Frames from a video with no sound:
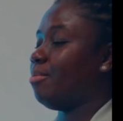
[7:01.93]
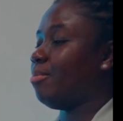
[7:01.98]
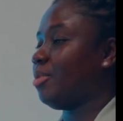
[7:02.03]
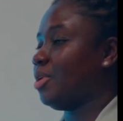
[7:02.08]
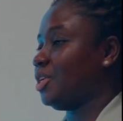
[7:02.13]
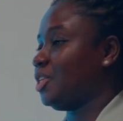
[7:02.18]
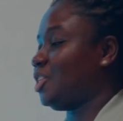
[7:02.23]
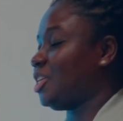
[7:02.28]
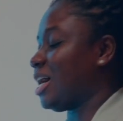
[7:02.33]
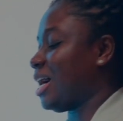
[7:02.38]

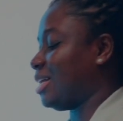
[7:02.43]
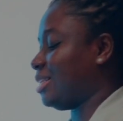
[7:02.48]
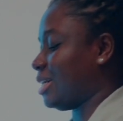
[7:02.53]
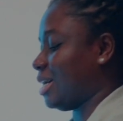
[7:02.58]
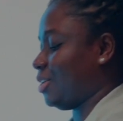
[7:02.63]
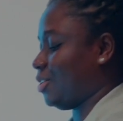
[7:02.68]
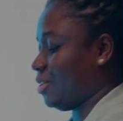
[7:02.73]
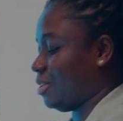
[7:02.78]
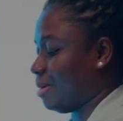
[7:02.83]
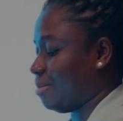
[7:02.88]
moisture,
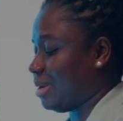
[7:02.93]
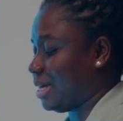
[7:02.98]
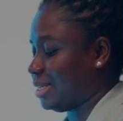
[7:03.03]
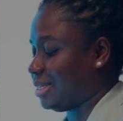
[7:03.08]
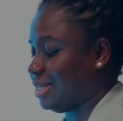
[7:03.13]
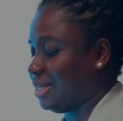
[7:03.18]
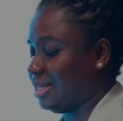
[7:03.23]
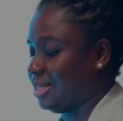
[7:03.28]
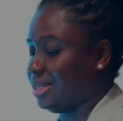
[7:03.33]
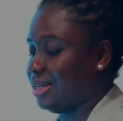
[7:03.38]
titratable
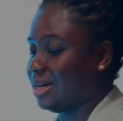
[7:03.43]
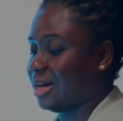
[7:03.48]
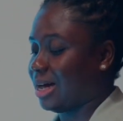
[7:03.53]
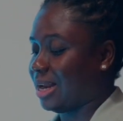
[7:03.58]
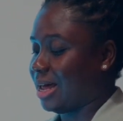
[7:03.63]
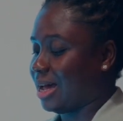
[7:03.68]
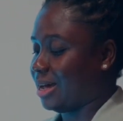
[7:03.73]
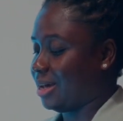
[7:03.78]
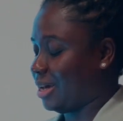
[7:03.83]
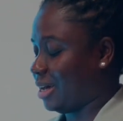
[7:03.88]
acidity,
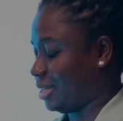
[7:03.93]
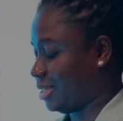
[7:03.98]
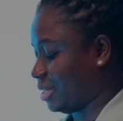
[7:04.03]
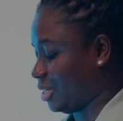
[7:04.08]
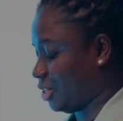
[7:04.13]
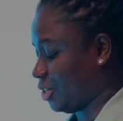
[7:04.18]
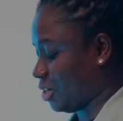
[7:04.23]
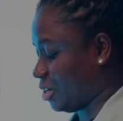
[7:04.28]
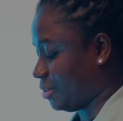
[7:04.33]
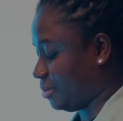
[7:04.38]
color,
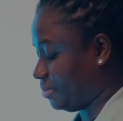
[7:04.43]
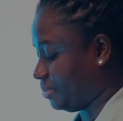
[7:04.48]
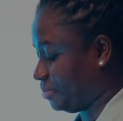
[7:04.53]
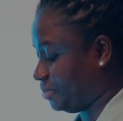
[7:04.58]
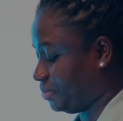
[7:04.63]
etc.